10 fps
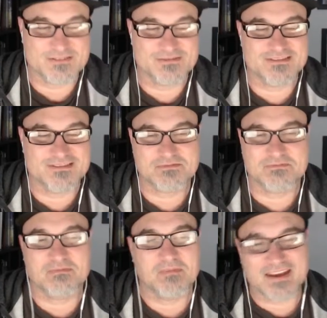So
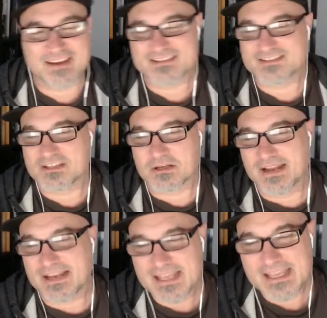Mike is
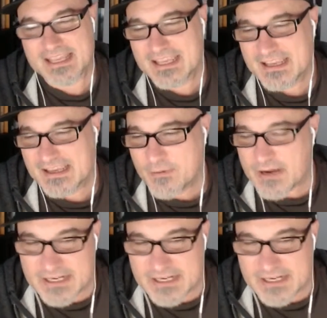throwing at, we're